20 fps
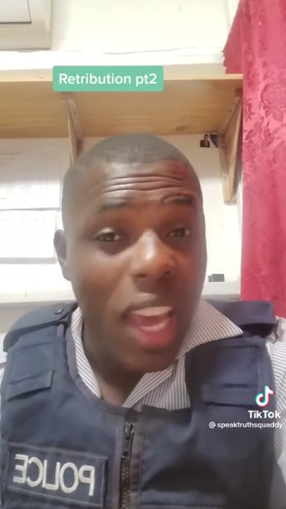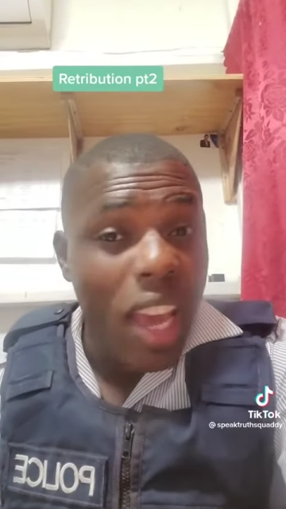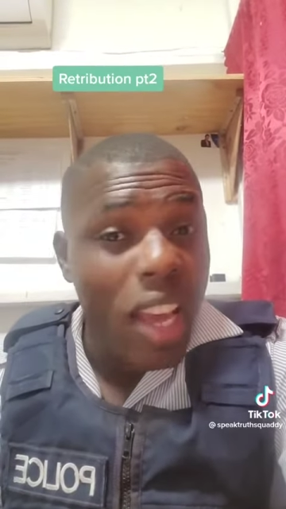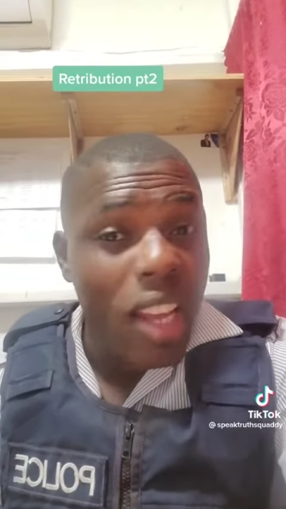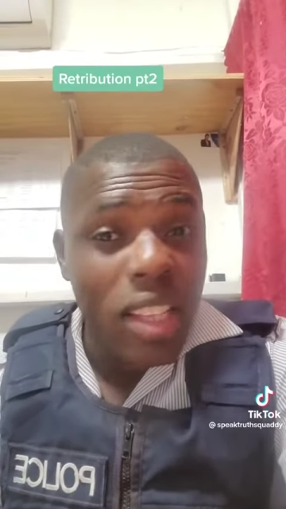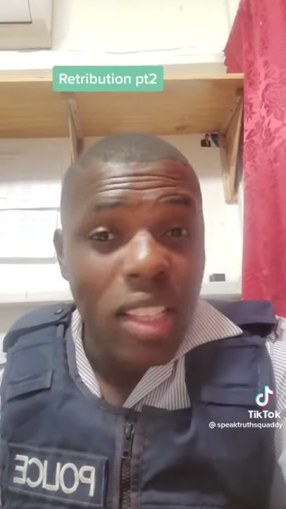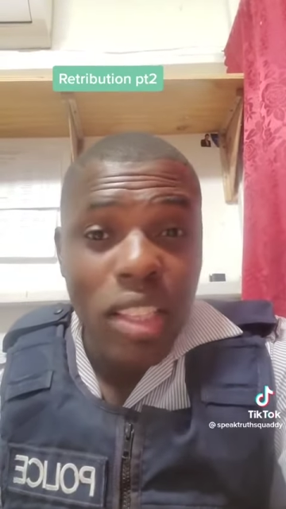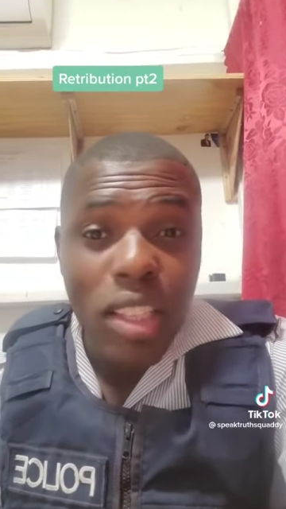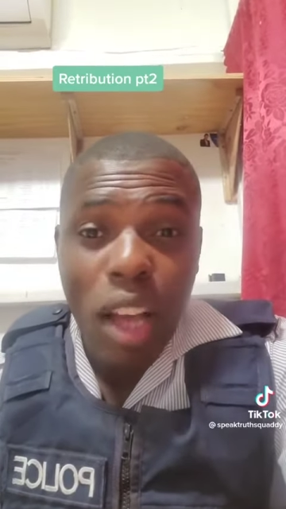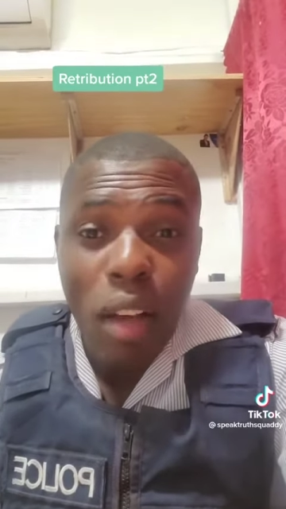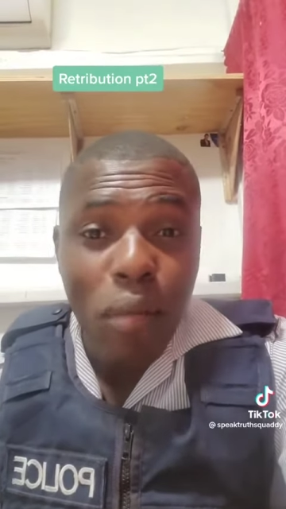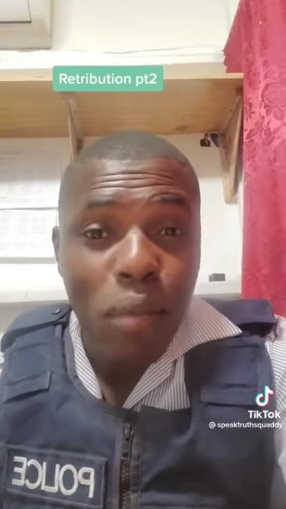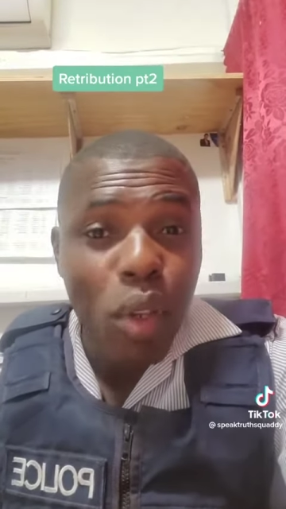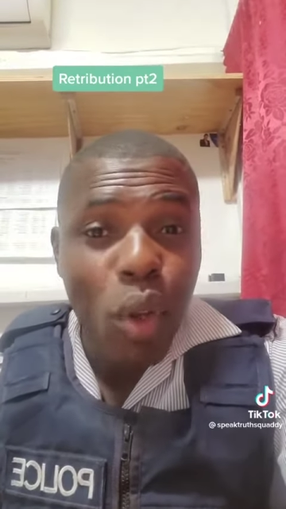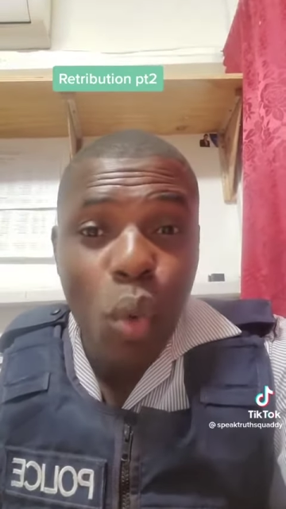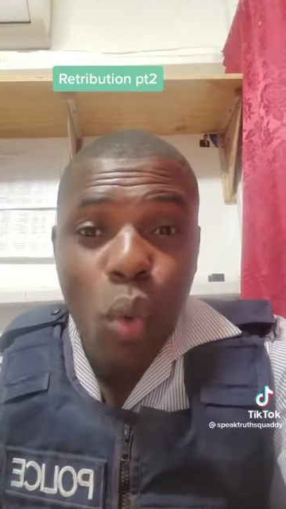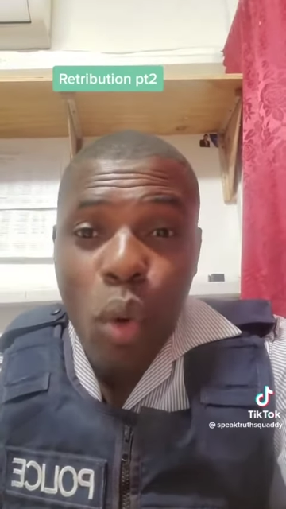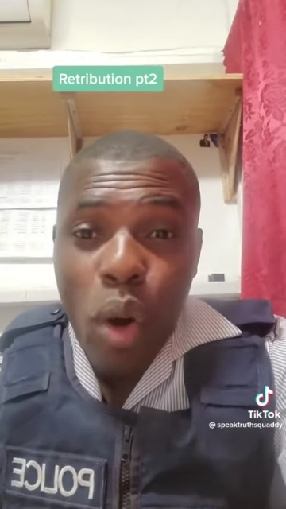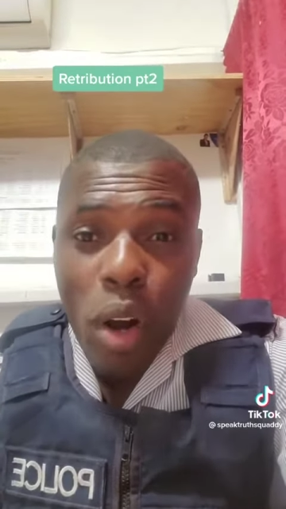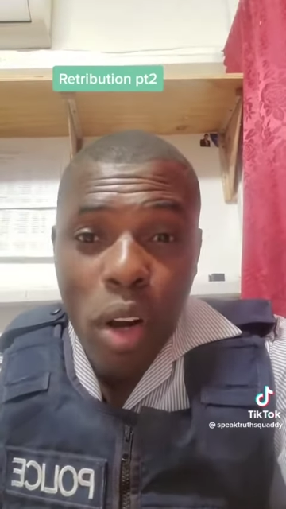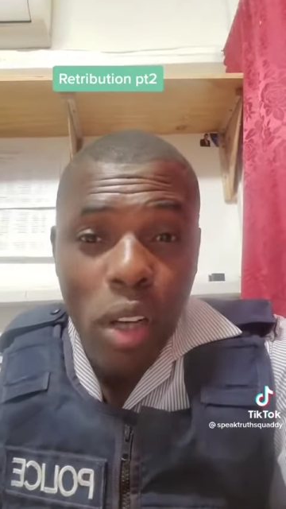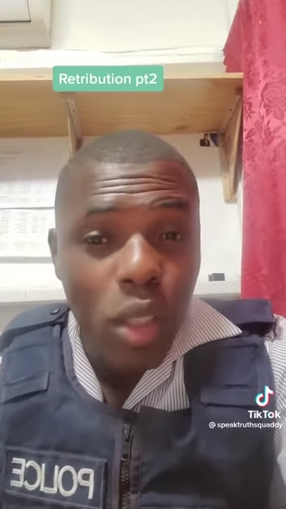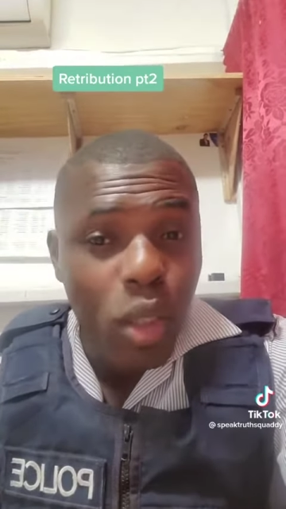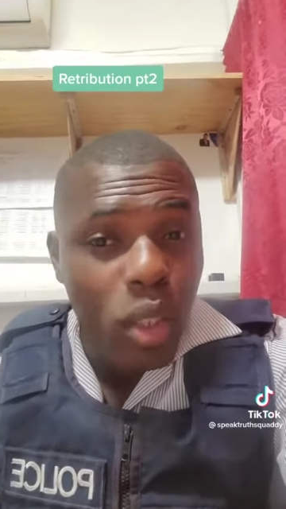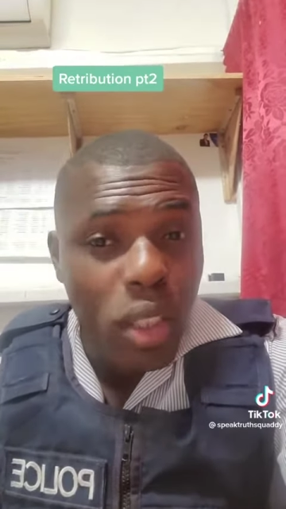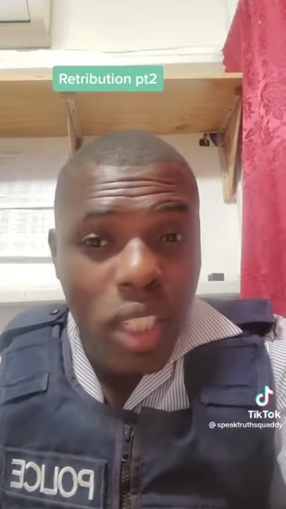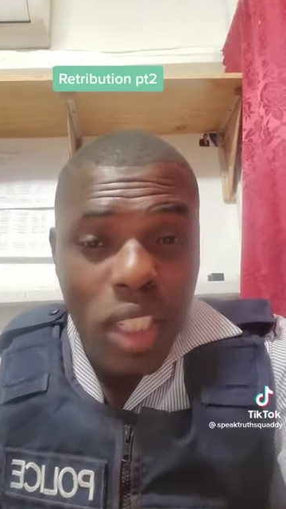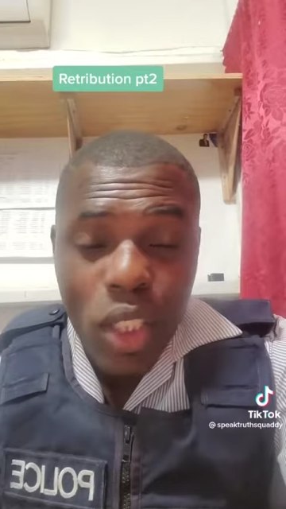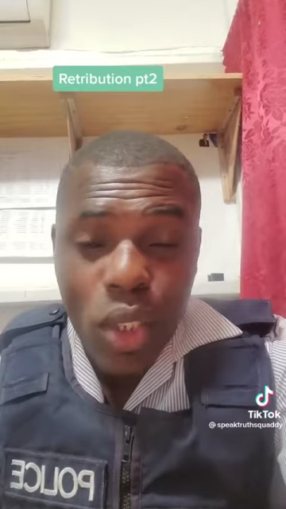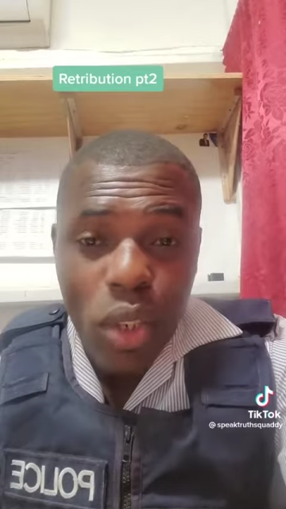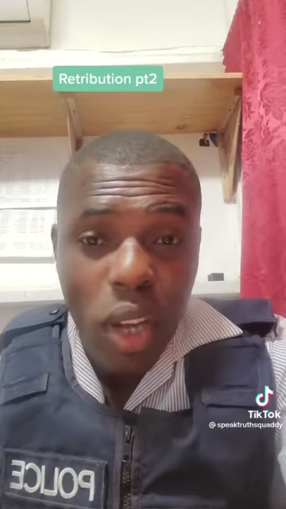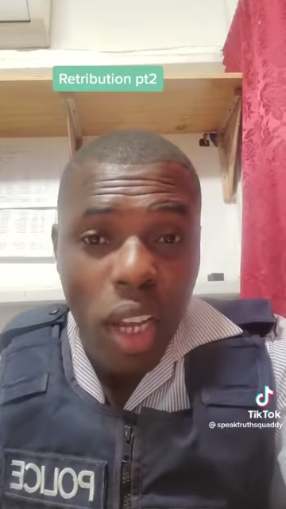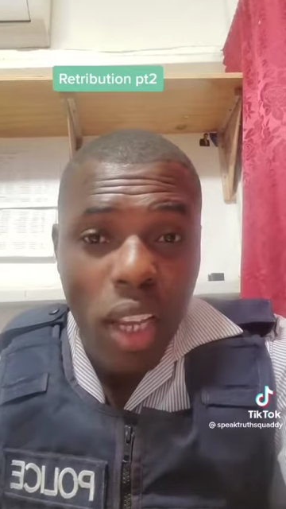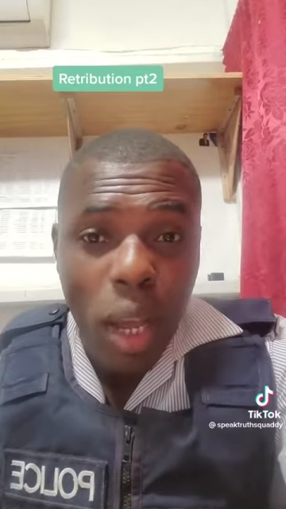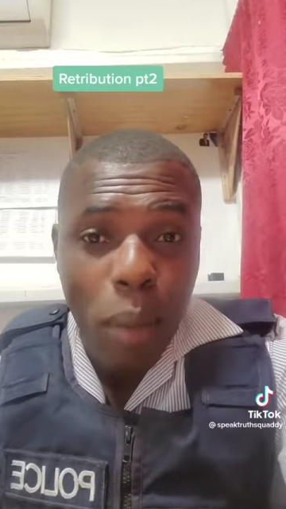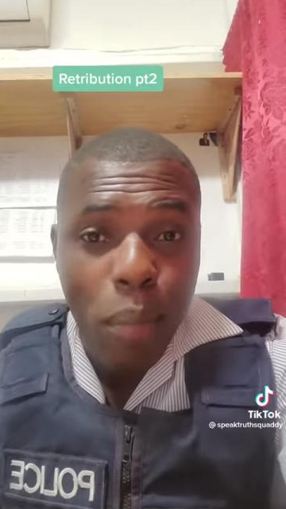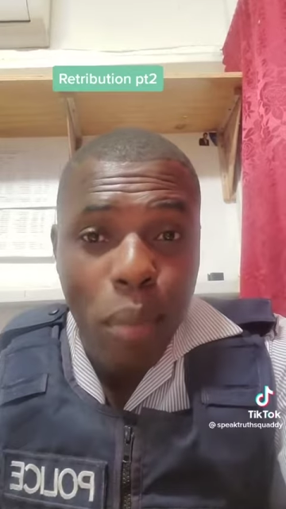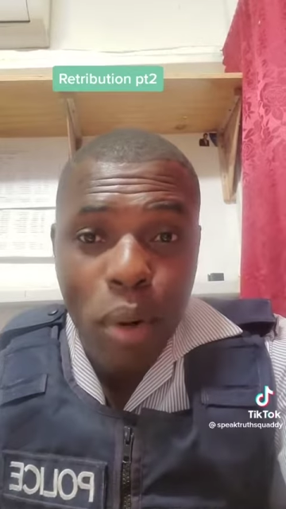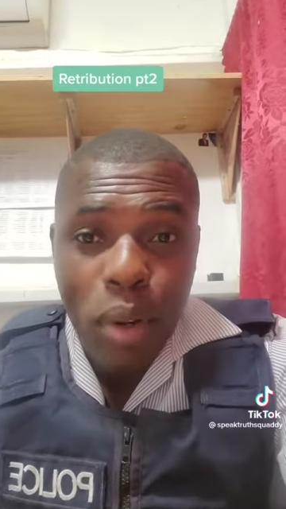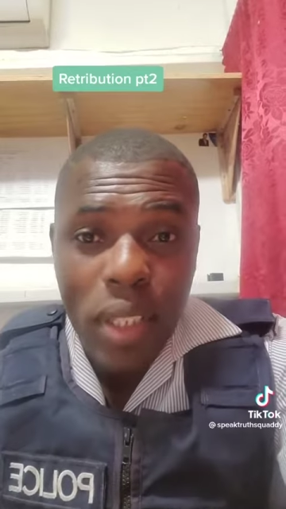end of the world to destroy
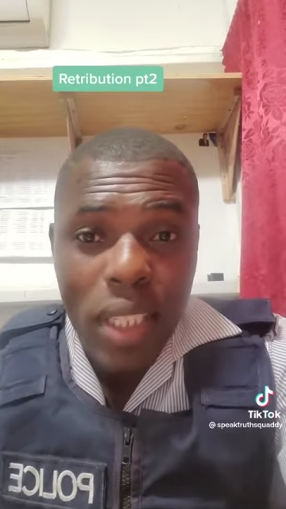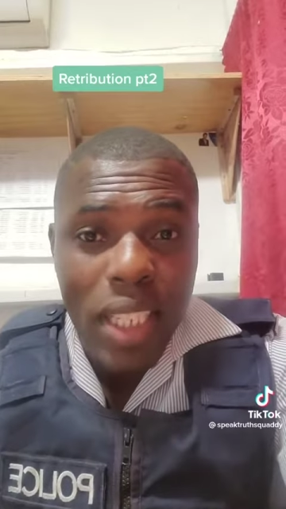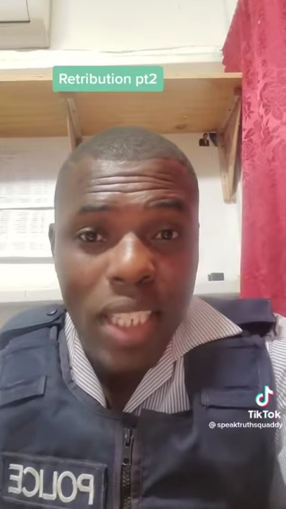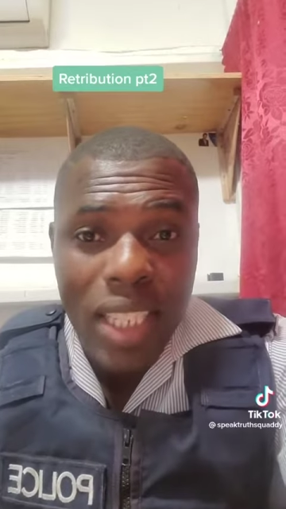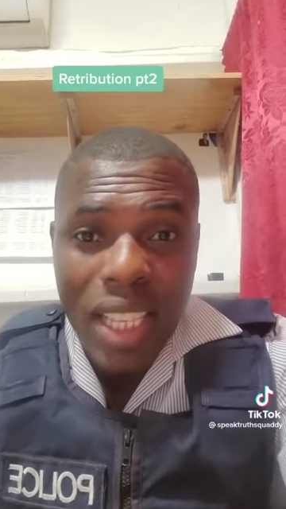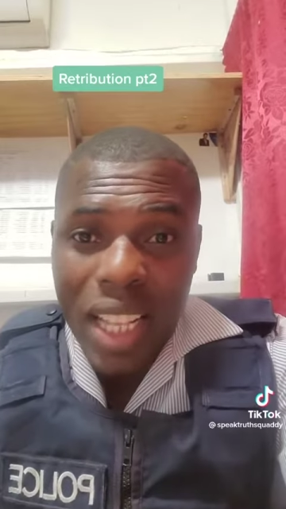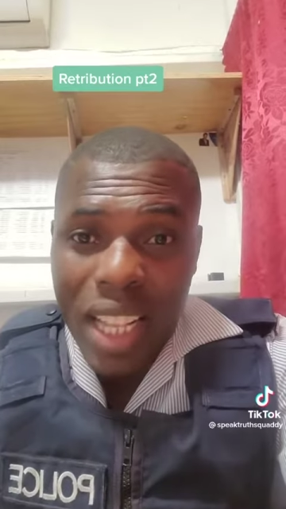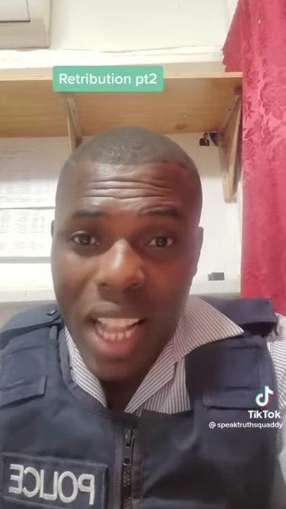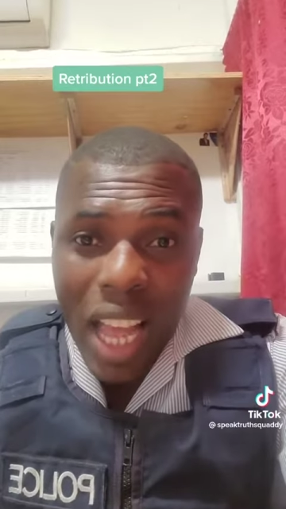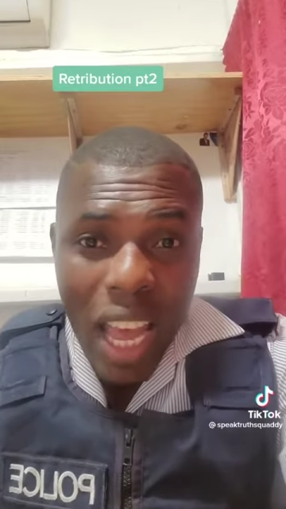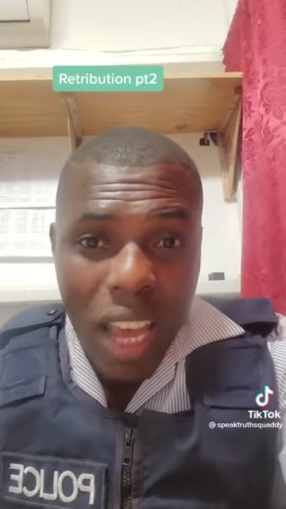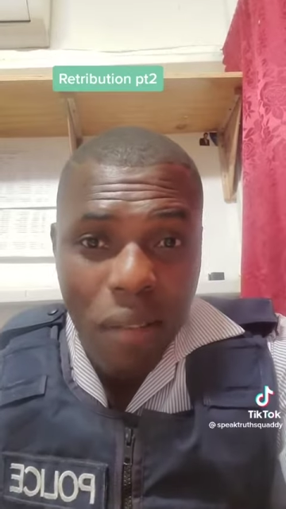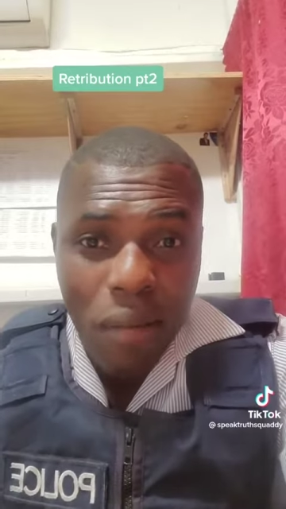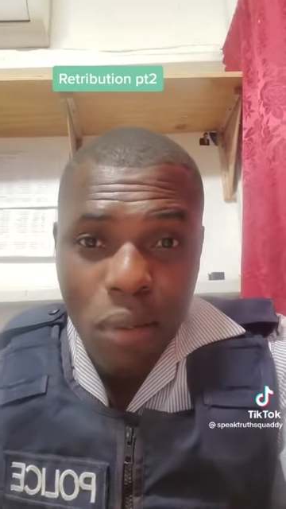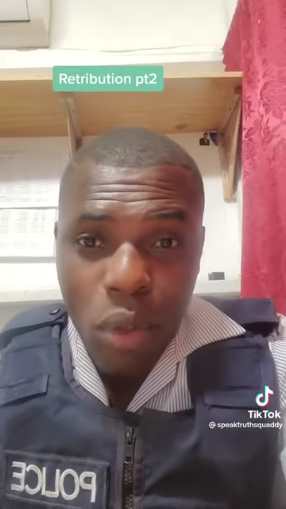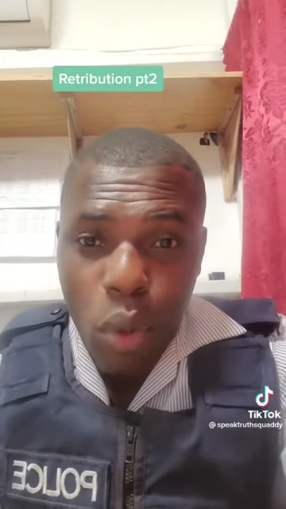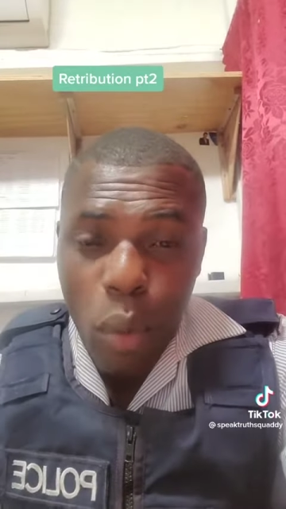a person's life,